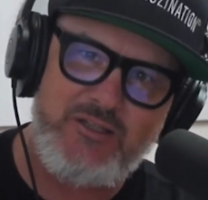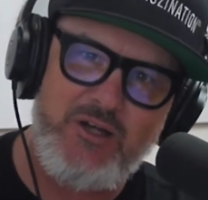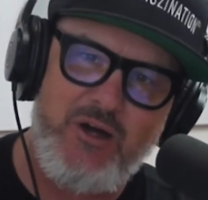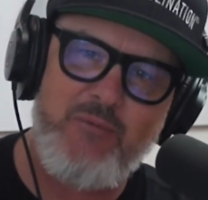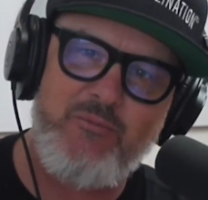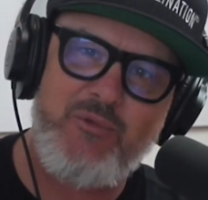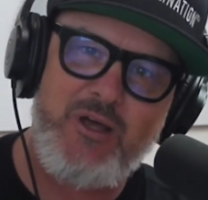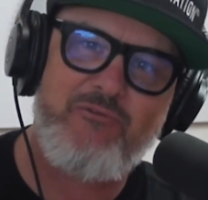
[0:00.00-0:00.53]
So
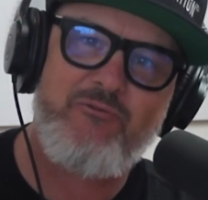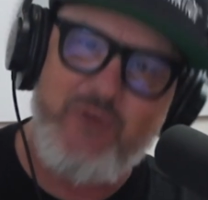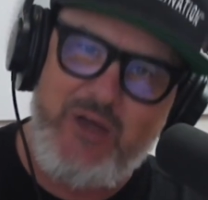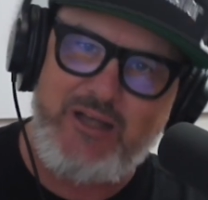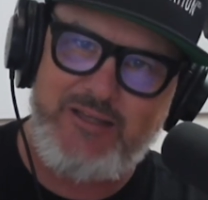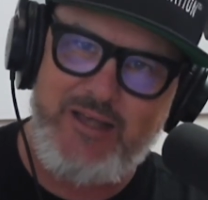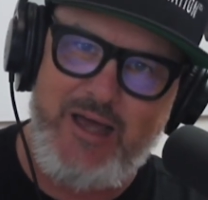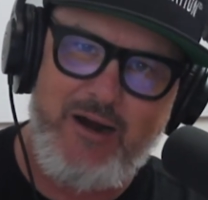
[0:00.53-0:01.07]
I'm going to
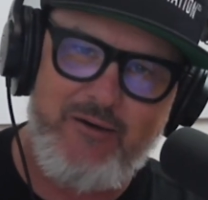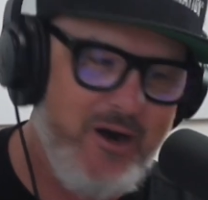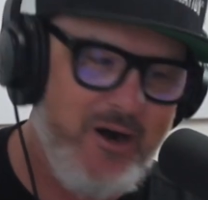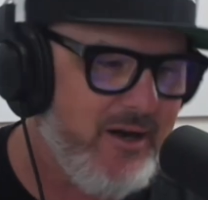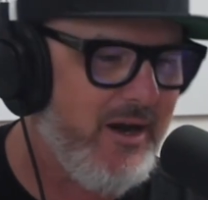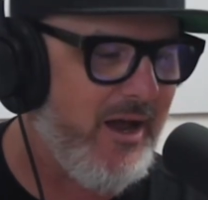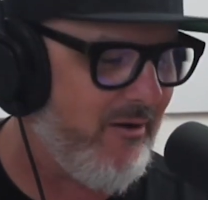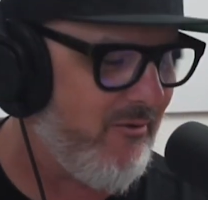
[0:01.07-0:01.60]
fix that
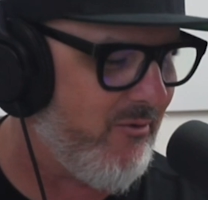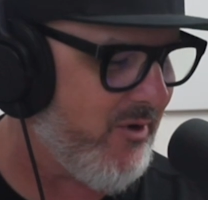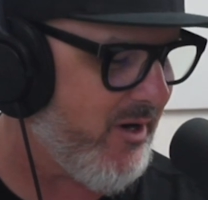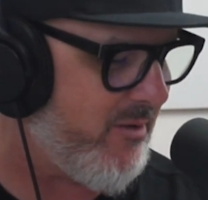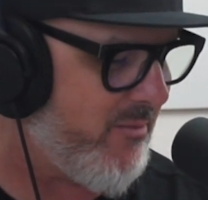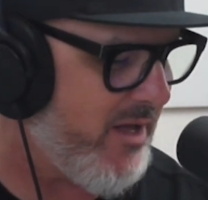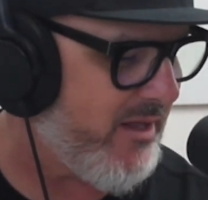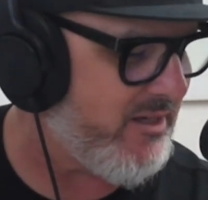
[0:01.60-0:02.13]
right now. We're going
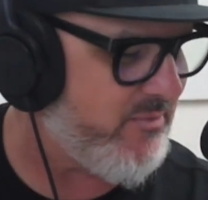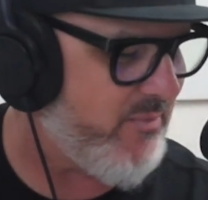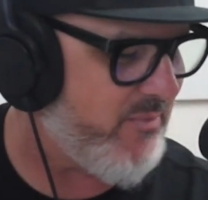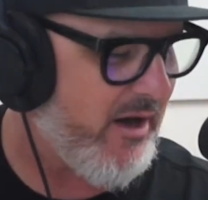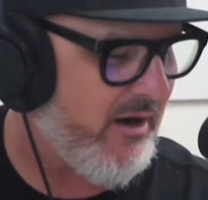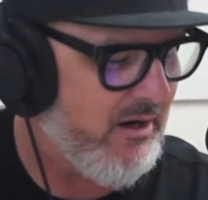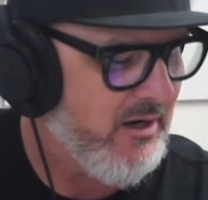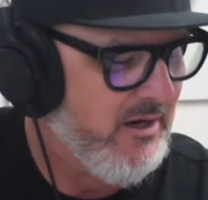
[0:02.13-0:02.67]
to make this
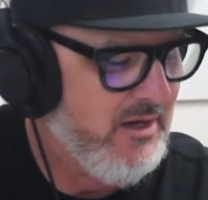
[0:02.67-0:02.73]
better.